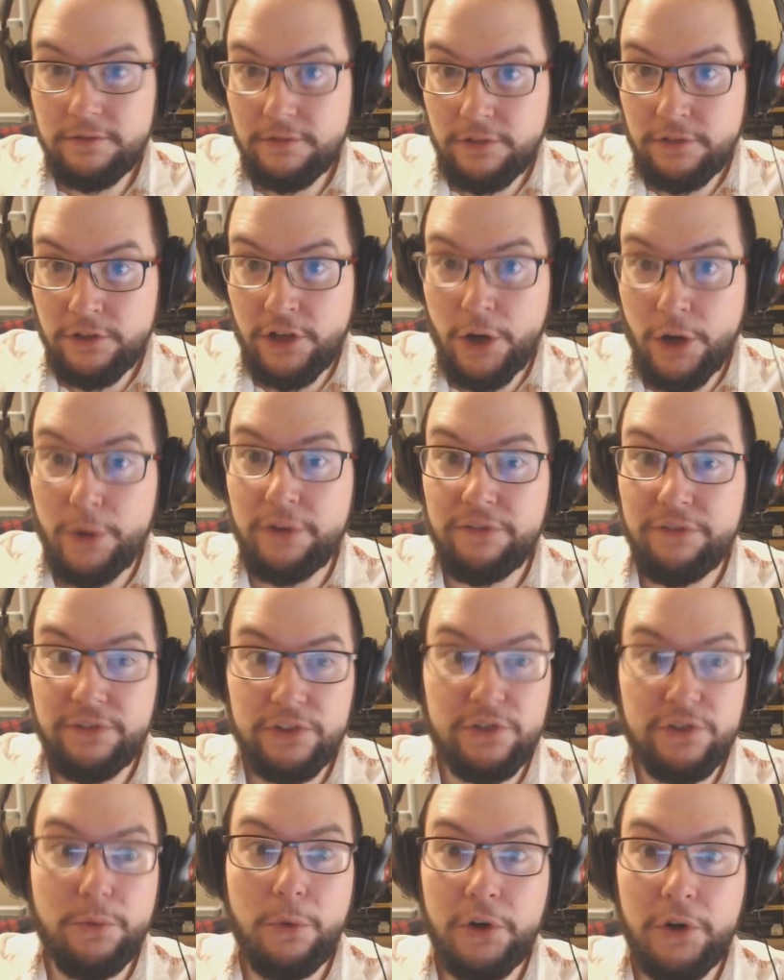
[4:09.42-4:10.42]
going for
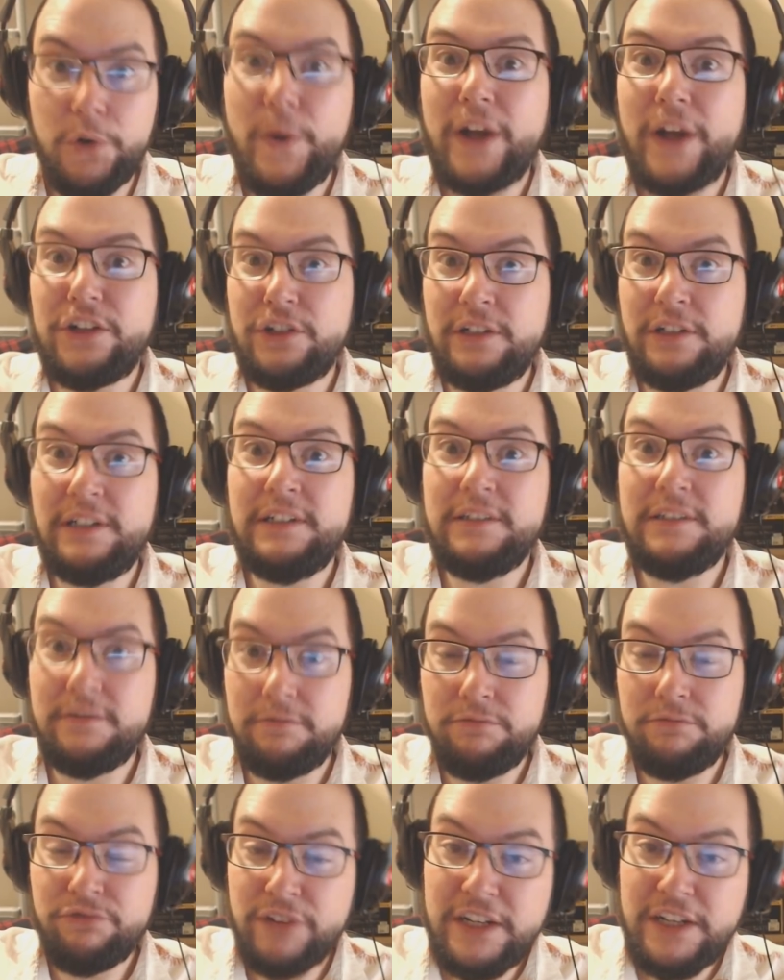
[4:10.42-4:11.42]
someone who actually has
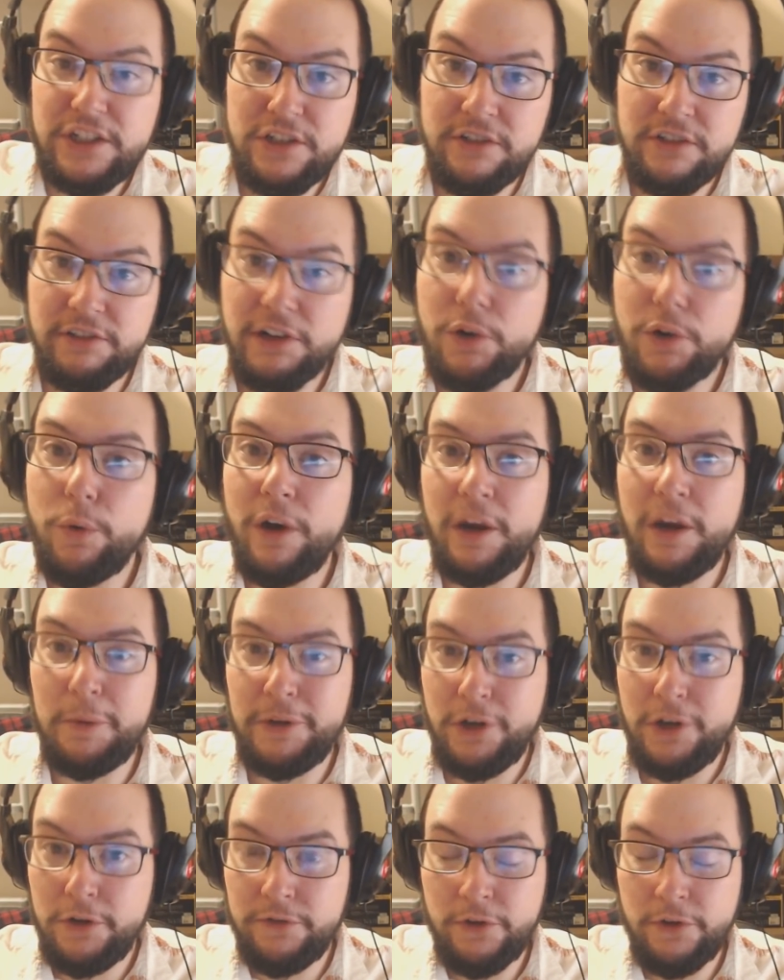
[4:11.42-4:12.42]
reached the
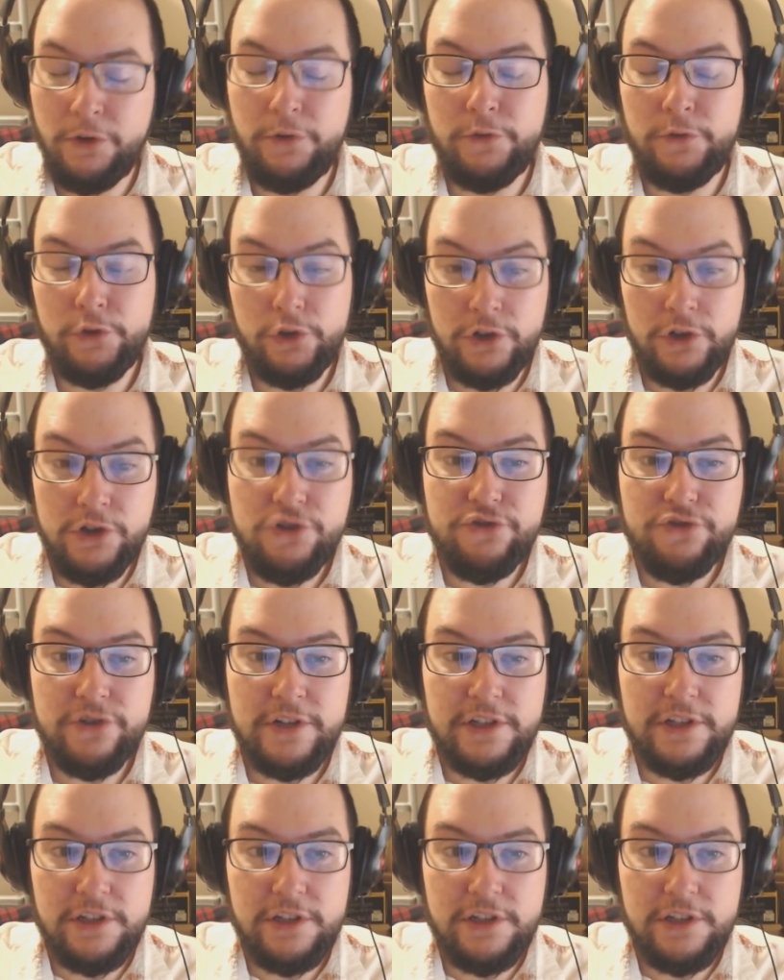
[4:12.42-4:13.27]
requirement of over 100.